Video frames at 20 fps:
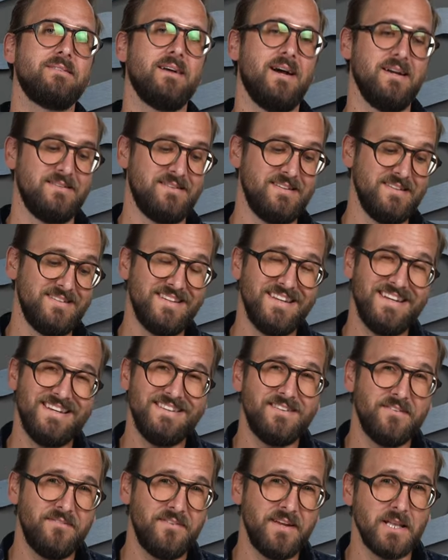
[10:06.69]
size. This
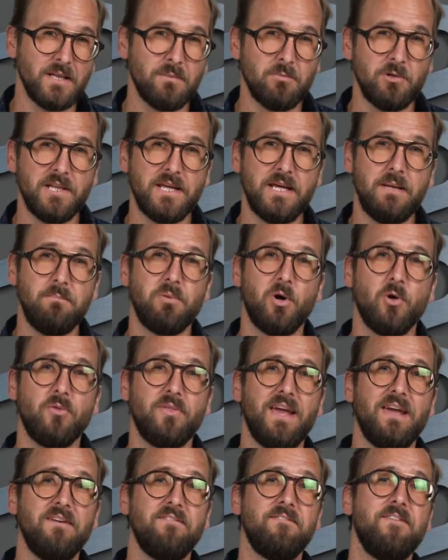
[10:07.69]
is available in
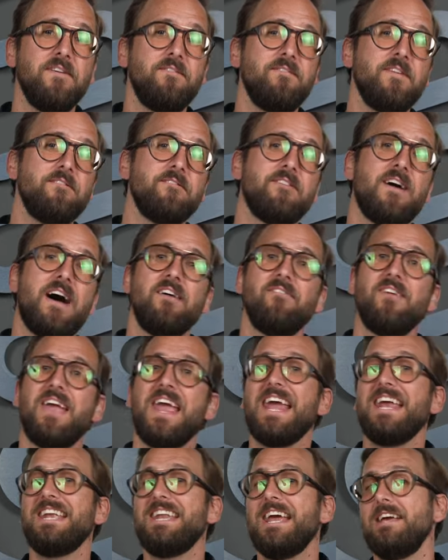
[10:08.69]
both a 55
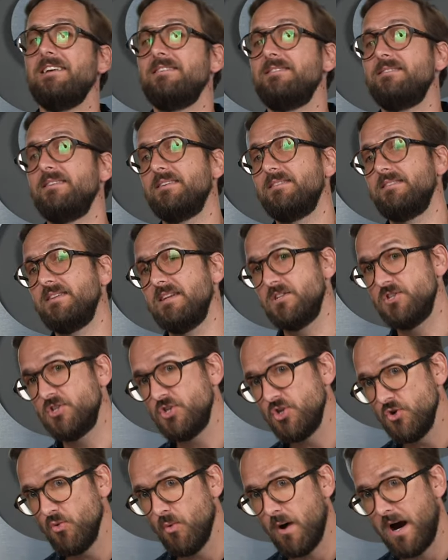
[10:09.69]
and a
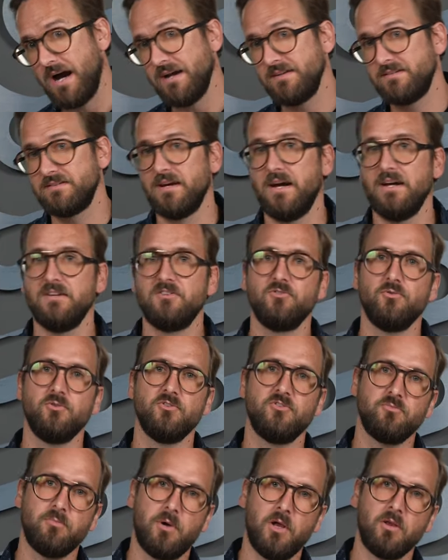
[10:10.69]
62 eye size. So a
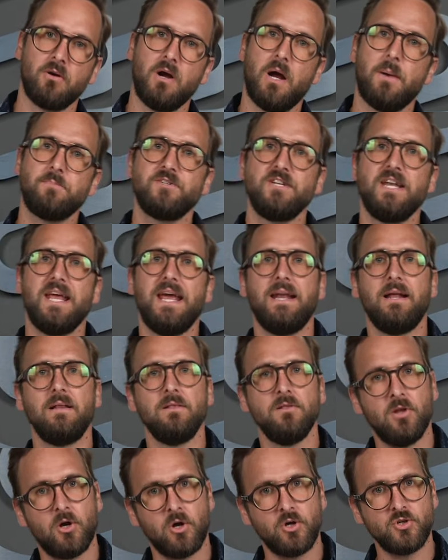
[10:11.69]
smaller option and a
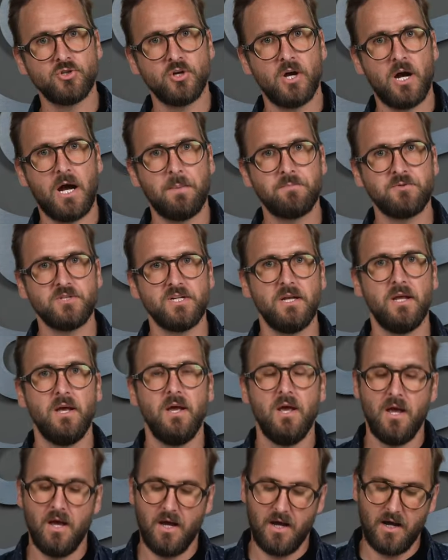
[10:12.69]
larger option.
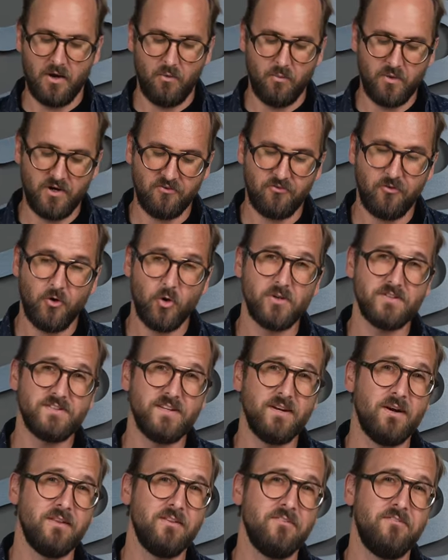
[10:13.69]
We are
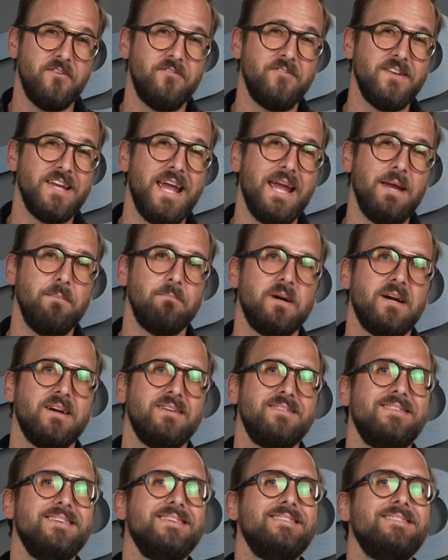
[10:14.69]
focusing on the 58
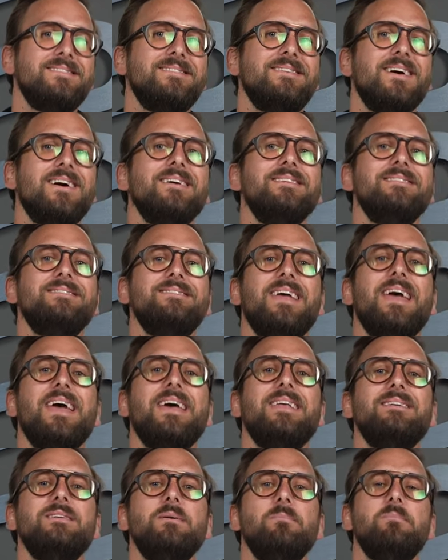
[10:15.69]
because this does
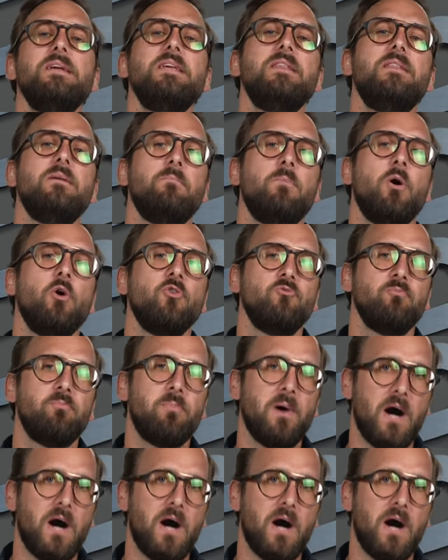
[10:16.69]
tend to be the most